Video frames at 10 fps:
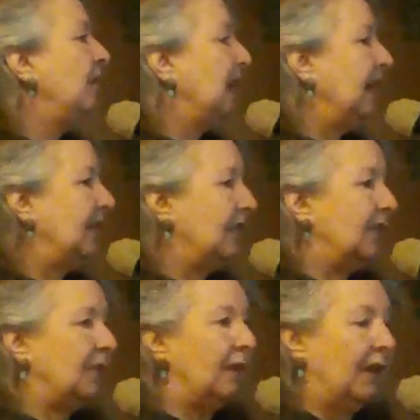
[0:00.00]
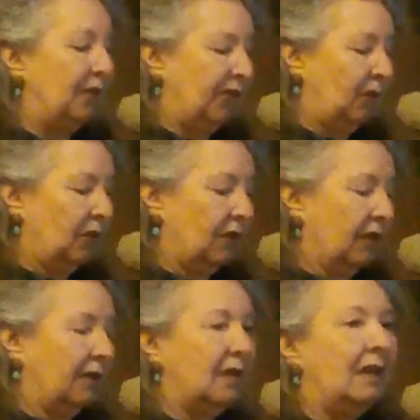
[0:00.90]
places around this
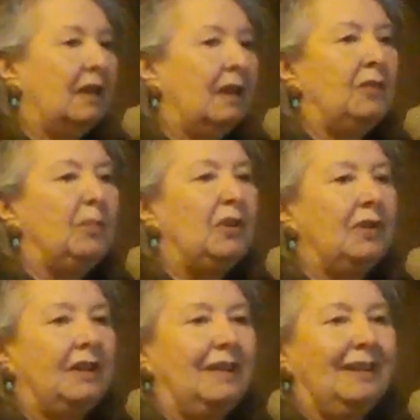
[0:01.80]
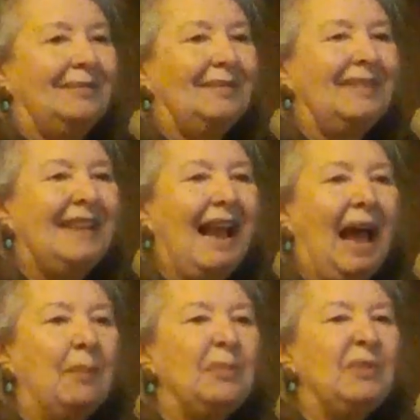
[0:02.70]
world is purity. The
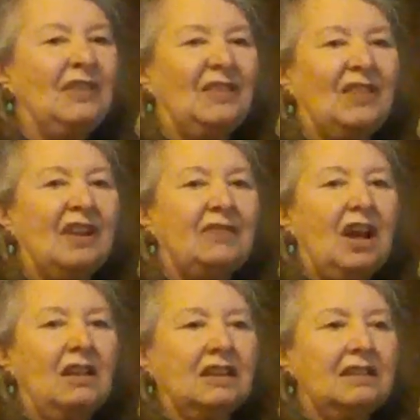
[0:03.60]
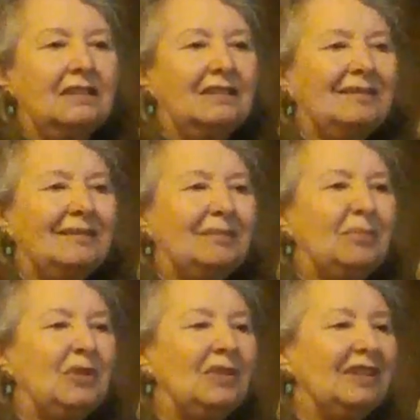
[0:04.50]
absence of color,
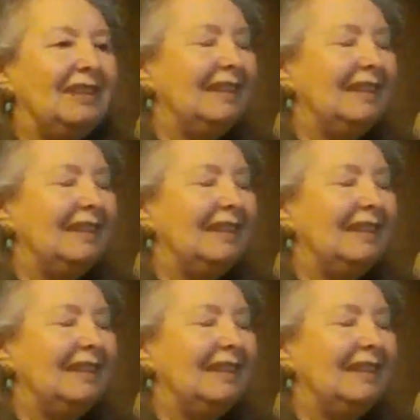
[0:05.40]
purity.